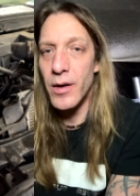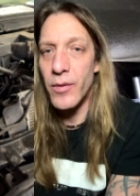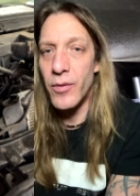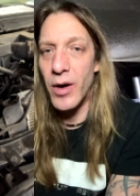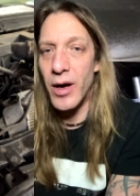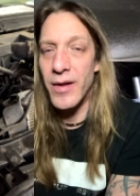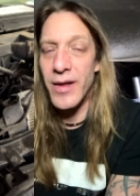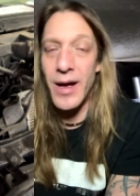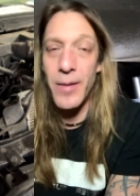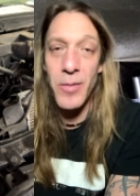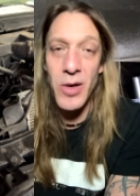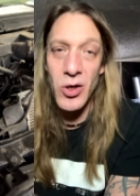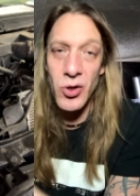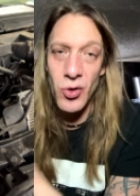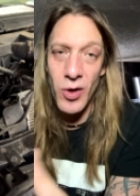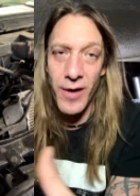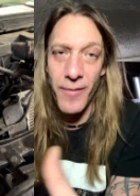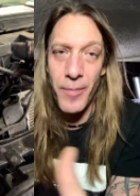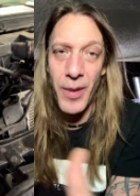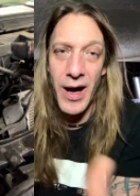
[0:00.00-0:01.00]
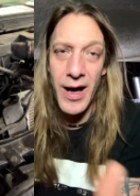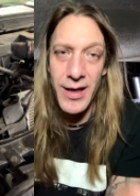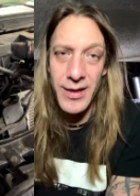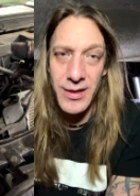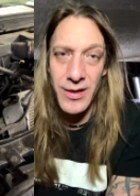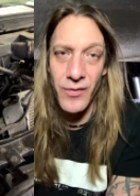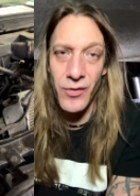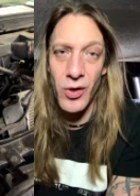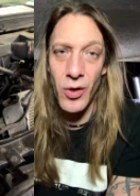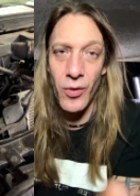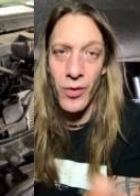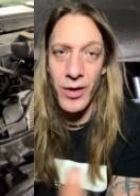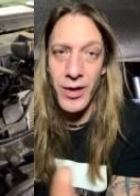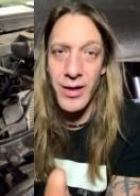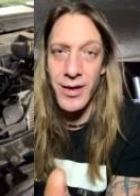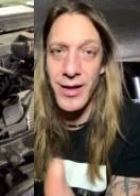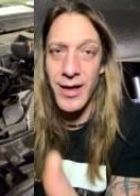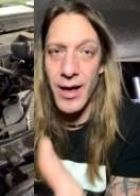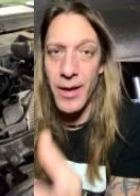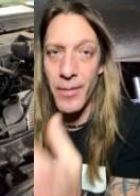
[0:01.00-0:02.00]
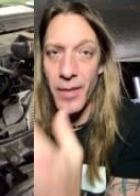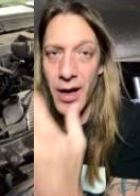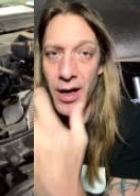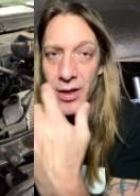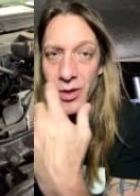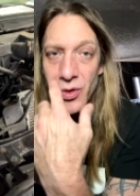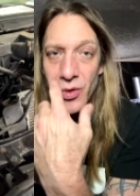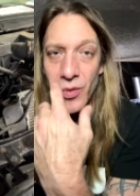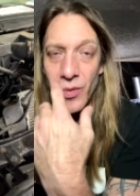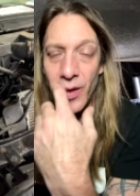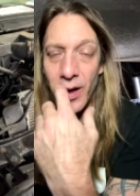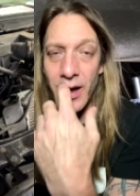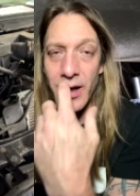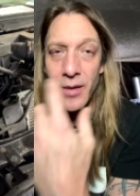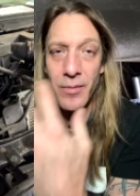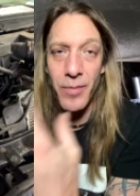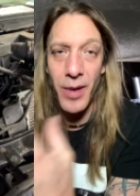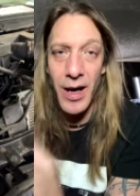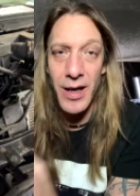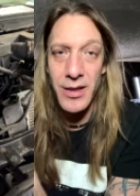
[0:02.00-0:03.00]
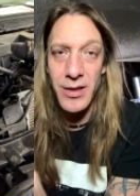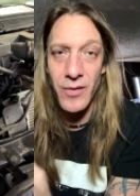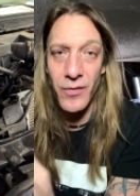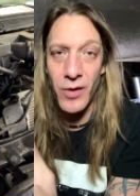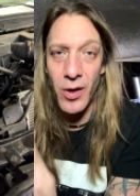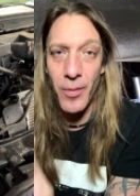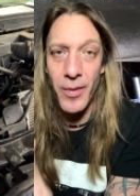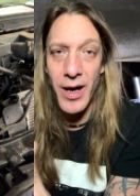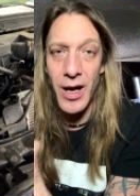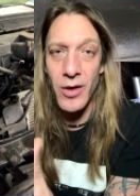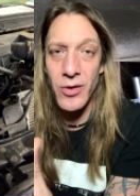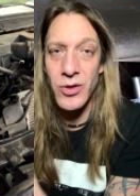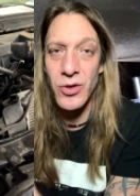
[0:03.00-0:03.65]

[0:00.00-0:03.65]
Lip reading: right, that means you have positive going into that module, right, and positive coming out.